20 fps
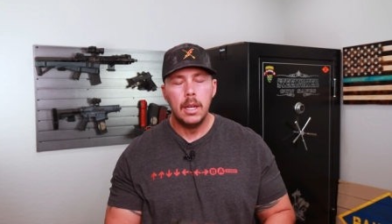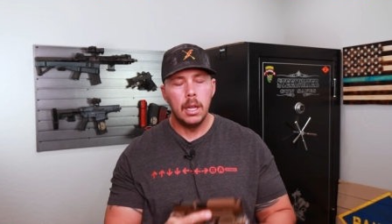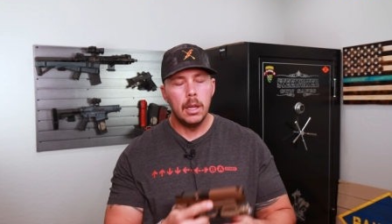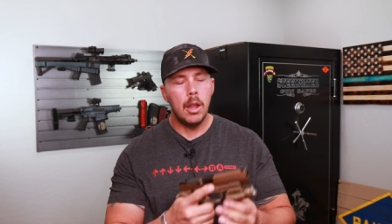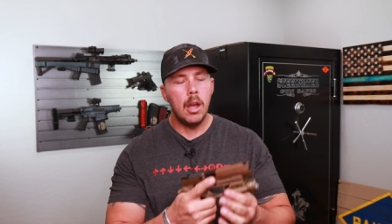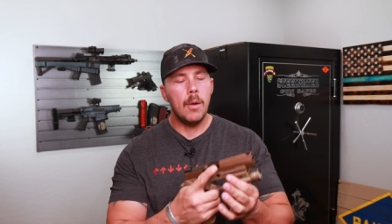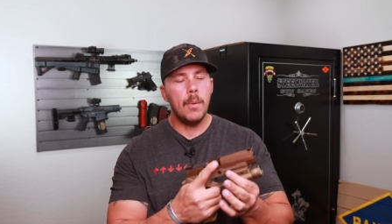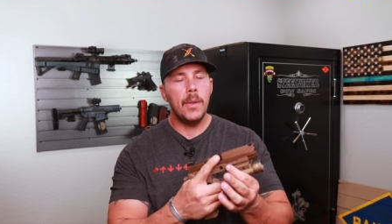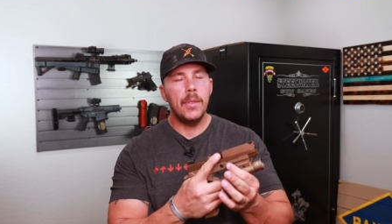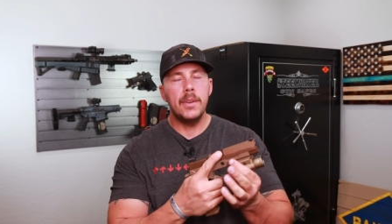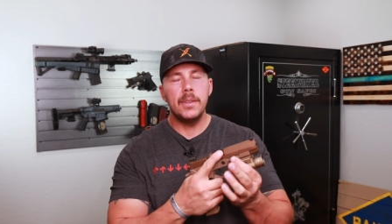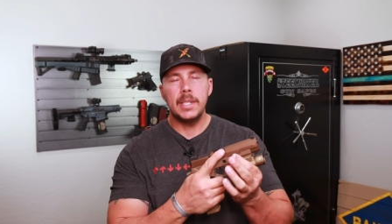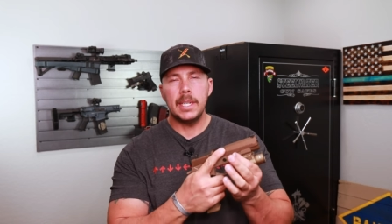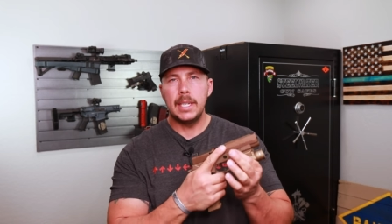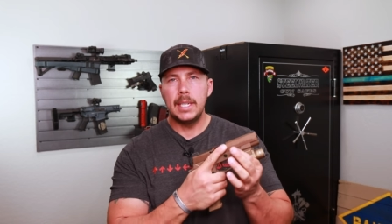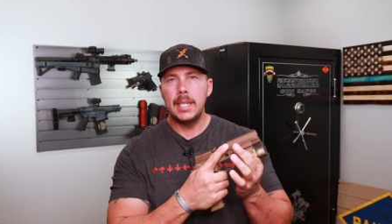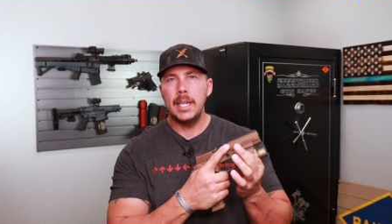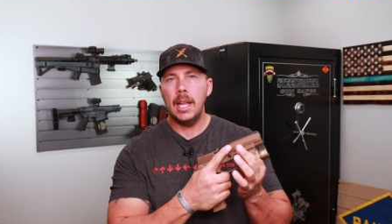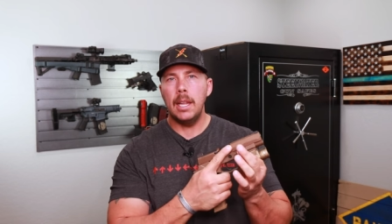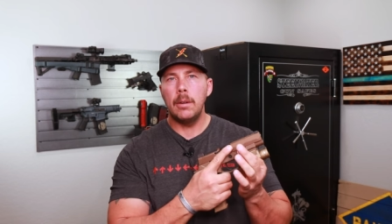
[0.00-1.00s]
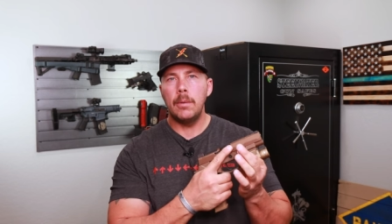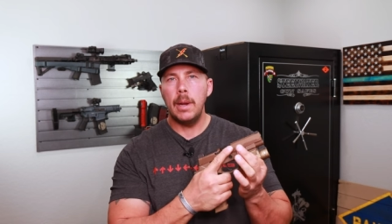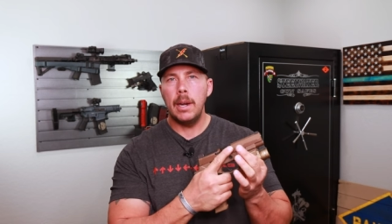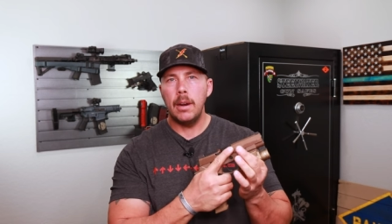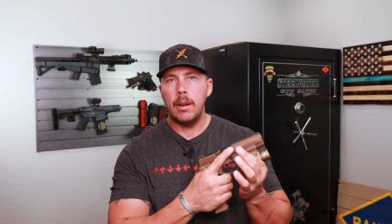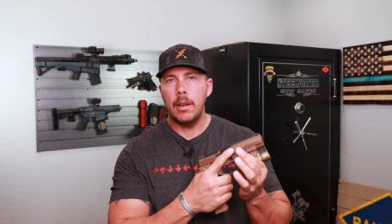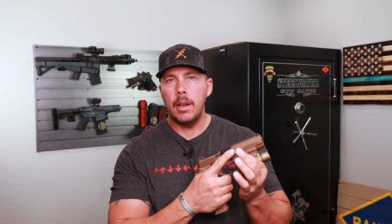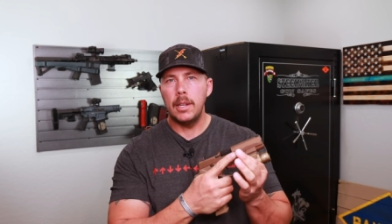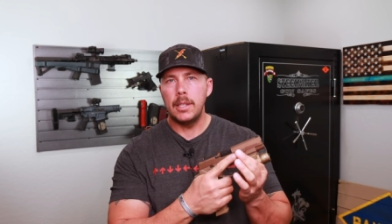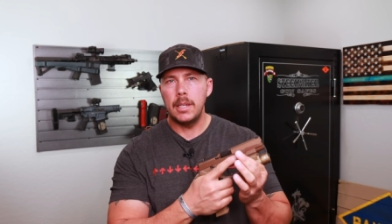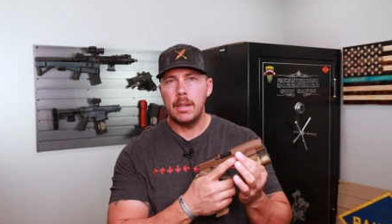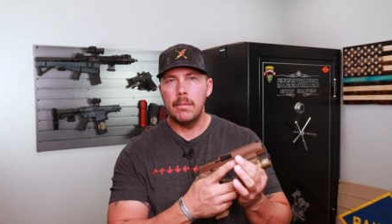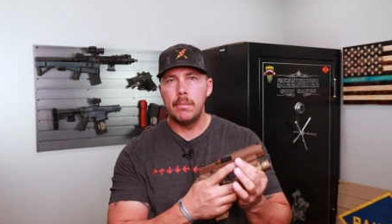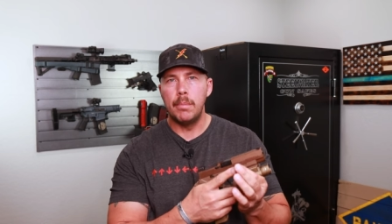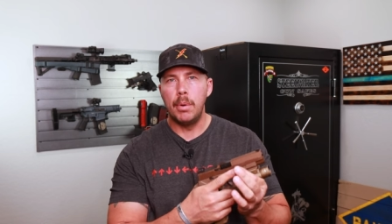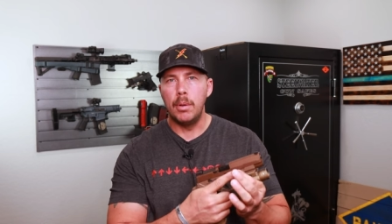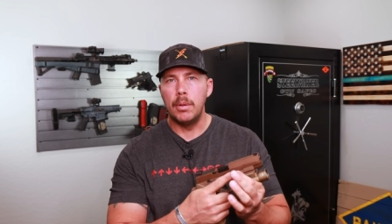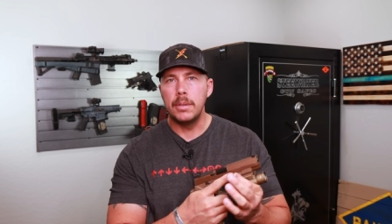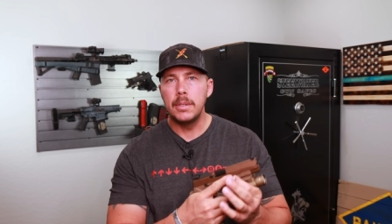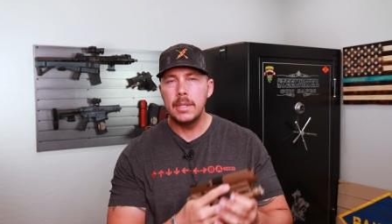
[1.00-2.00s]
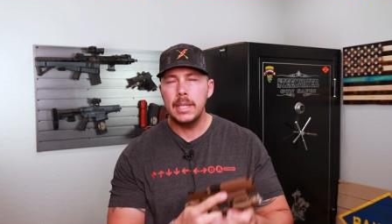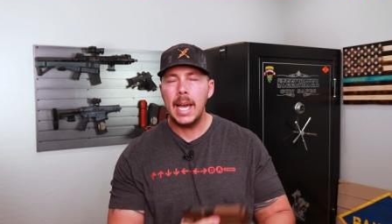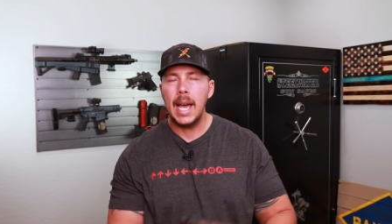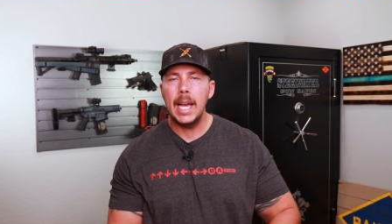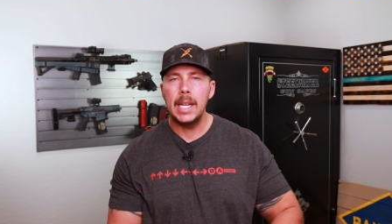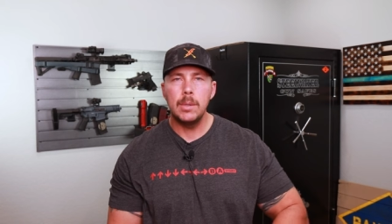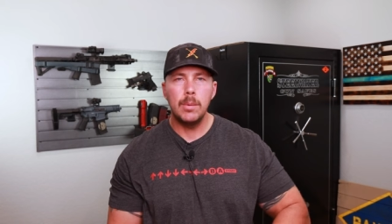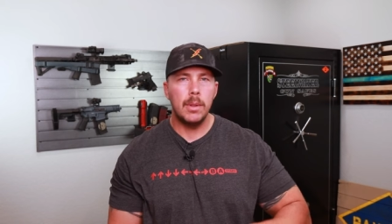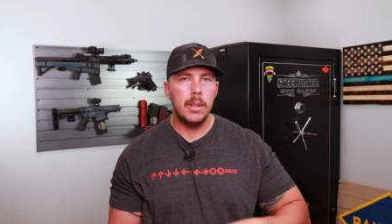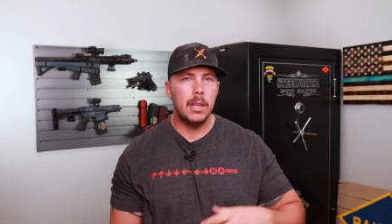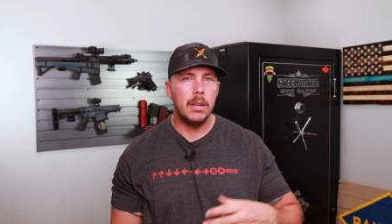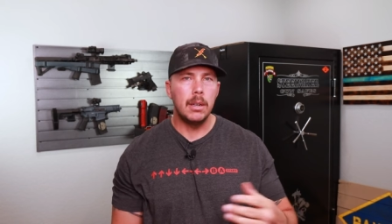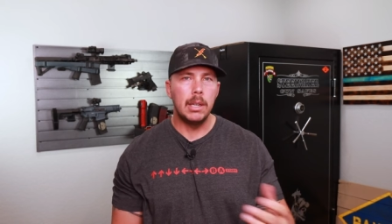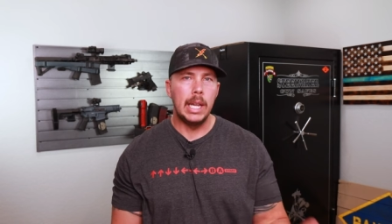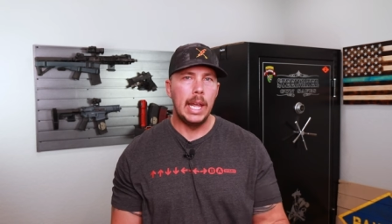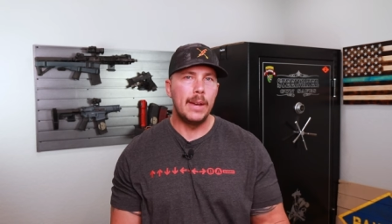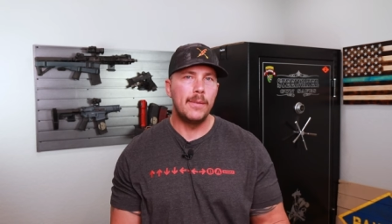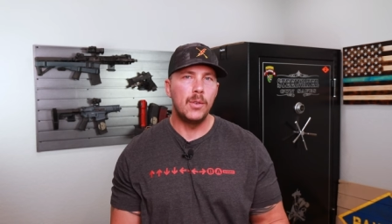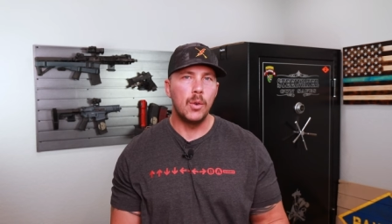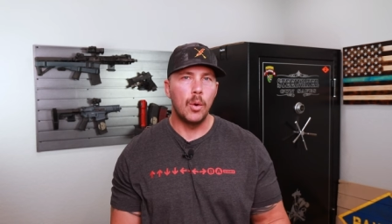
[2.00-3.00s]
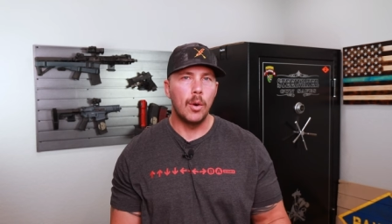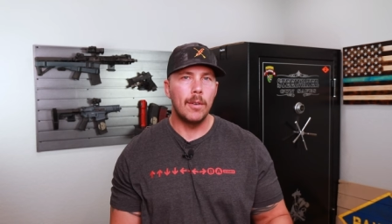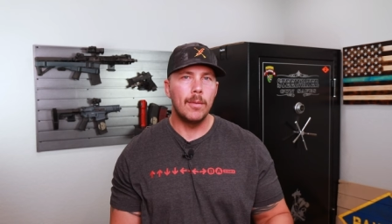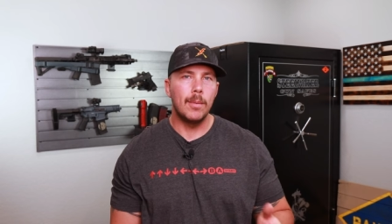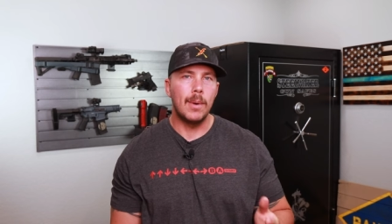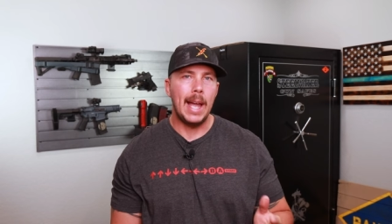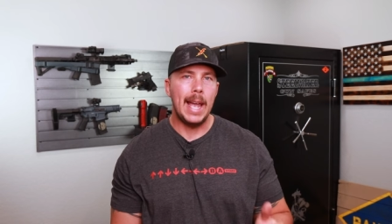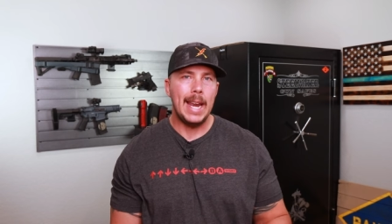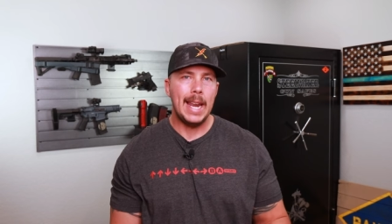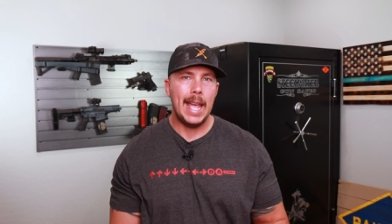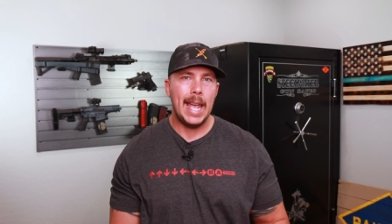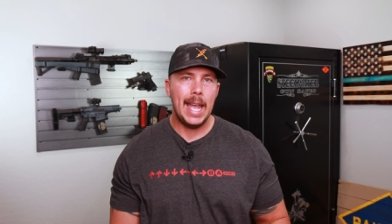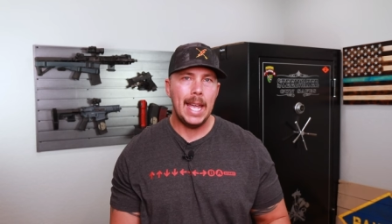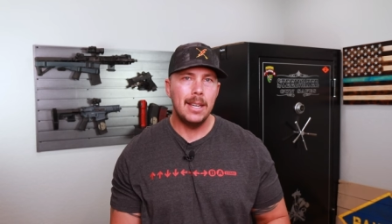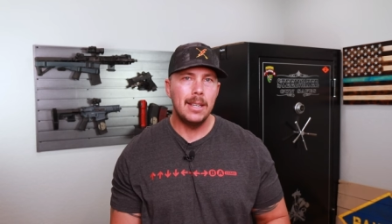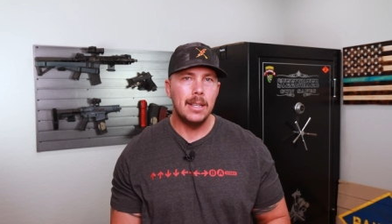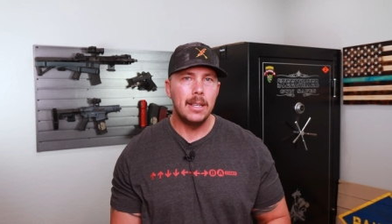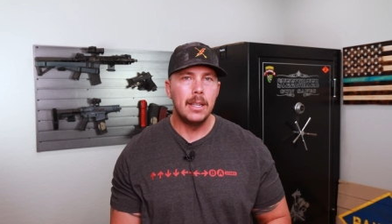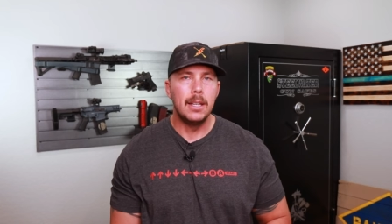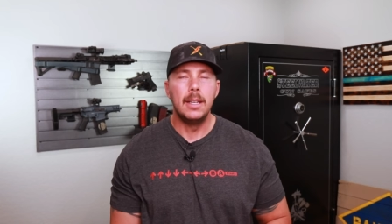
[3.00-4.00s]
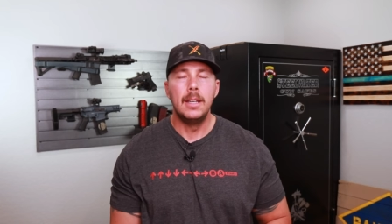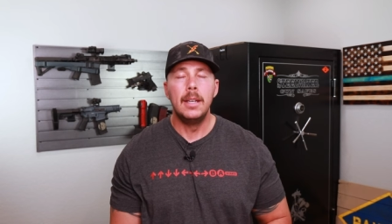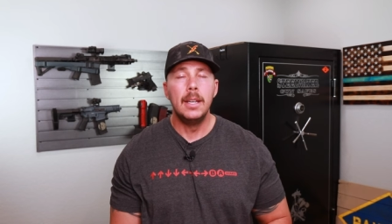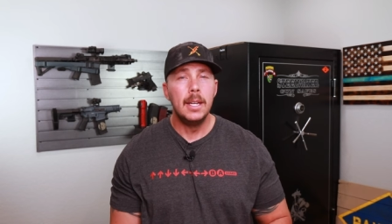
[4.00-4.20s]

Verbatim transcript: along with those accelerator cuts on both sides, whether you're left or right-handed.